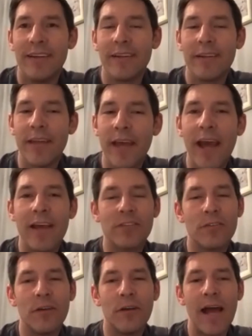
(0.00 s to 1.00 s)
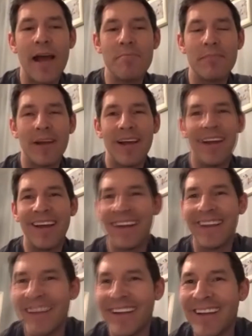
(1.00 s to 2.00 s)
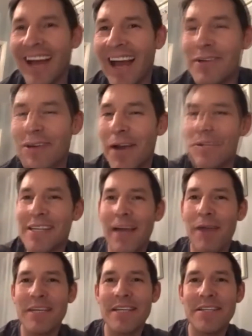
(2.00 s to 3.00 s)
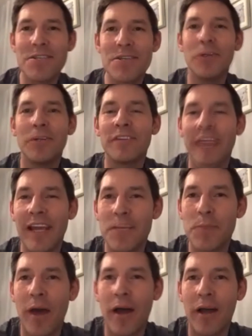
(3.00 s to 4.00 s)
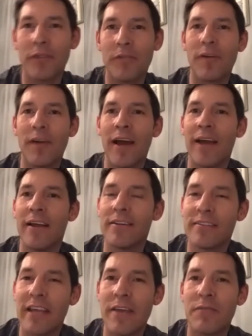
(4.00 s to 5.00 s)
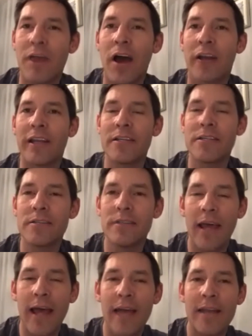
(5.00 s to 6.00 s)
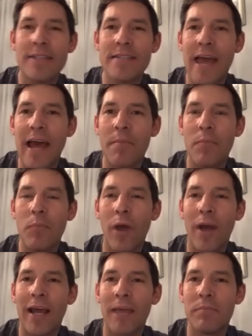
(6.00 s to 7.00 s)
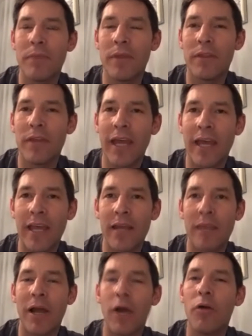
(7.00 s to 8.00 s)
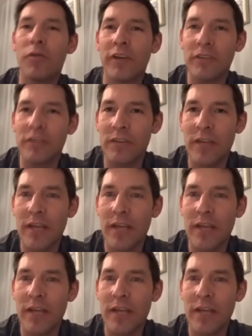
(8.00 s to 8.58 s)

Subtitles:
Yeah, so I was in school today as part of safeguarding, and while I'm there in my office,